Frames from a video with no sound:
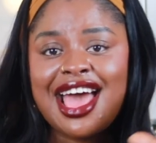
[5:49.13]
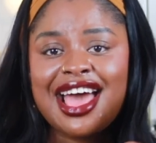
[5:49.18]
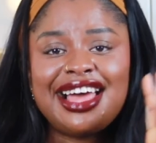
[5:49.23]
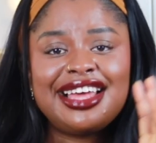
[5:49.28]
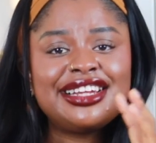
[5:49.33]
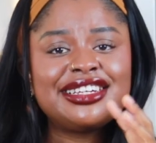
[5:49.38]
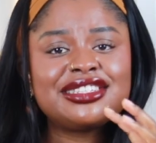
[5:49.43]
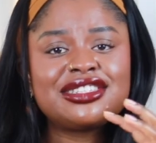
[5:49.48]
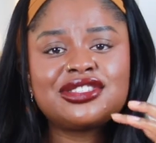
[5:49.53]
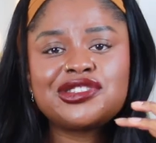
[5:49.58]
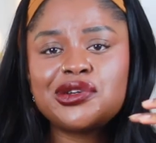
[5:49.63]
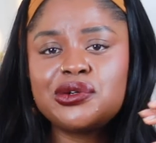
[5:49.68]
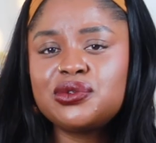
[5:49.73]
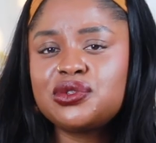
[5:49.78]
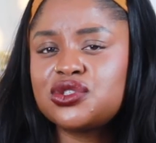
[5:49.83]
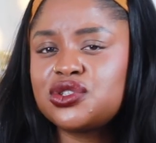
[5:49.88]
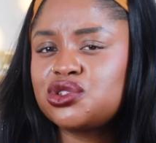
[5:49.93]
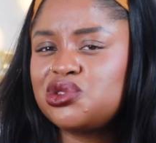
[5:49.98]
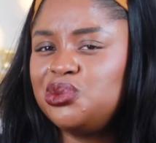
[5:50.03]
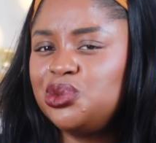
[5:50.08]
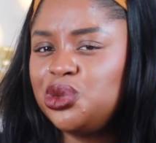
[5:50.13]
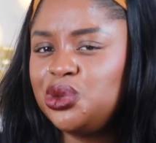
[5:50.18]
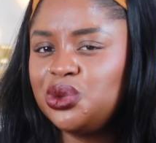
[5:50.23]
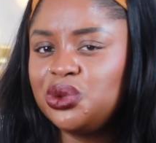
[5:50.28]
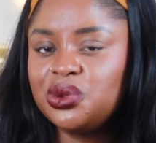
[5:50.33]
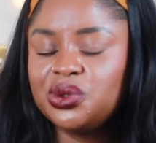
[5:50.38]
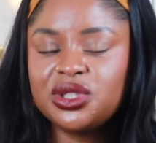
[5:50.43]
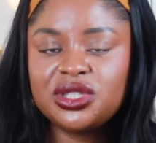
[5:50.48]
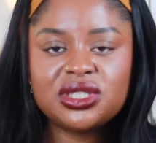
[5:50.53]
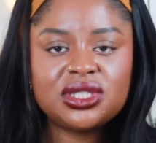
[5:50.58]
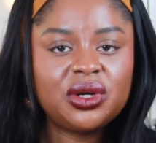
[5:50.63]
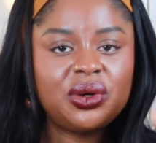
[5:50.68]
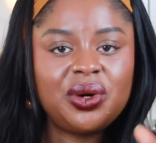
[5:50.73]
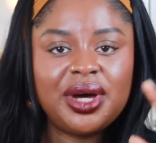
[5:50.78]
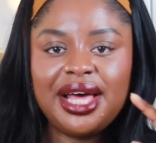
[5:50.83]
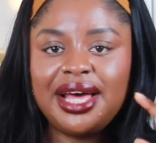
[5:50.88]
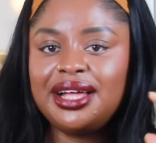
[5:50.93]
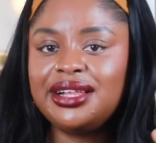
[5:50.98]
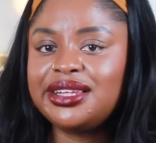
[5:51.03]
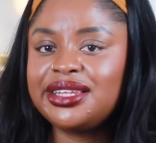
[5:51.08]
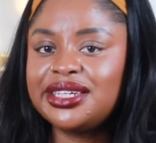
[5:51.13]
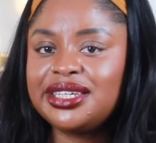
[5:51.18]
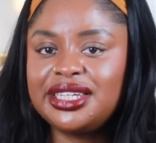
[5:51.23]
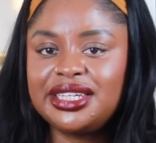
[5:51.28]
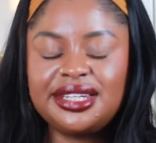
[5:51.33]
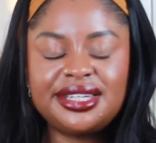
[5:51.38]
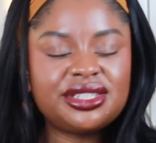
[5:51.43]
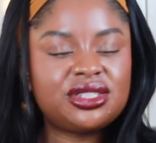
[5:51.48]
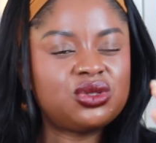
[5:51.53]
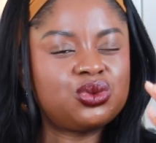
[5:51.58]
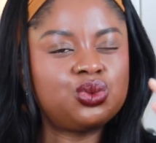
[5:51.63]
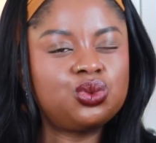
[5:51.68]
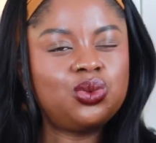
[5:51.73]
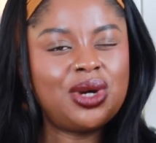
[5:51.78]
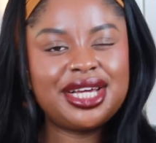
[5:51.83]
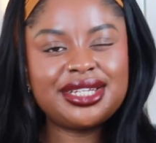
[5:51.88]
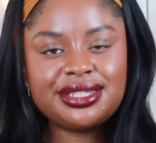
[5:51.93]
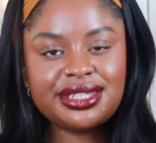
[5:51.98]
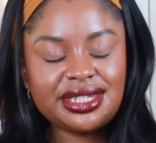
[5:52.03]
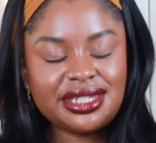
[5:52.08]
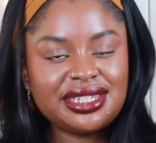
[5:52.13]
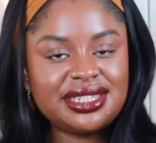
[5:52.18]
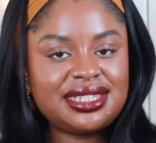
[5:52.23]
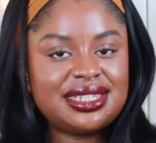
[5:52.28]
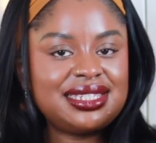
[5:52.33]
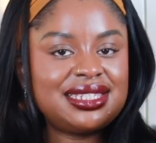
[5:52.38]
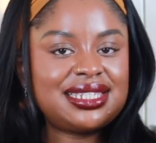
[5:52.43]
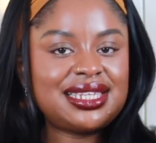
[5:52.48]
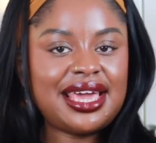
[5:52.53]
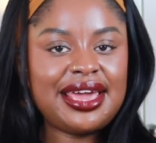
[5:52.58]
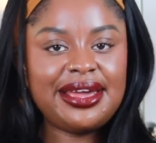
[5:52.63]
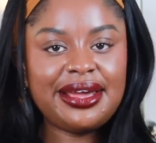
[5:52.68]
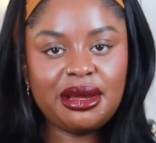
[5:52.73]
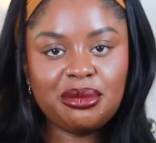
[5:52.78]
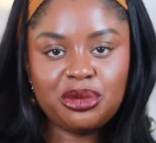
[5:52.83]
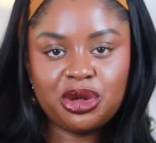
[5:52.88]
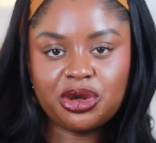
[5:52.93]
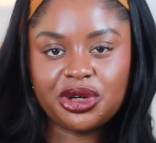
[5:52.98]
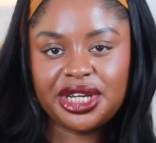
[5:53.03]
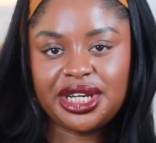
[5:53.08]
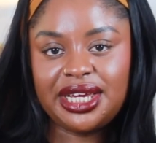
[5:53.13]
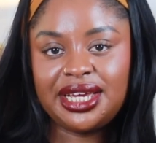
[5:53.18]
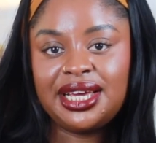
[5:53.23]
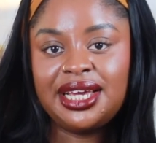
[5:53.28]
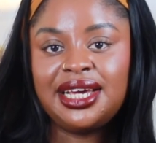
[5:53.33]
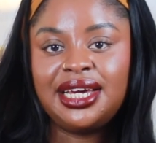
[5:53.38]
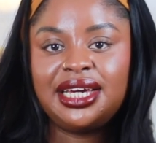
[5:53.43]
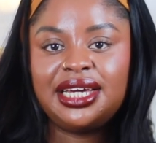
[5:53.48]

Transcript: And it's so smooth, so elegant, it's resinous, it's ambery,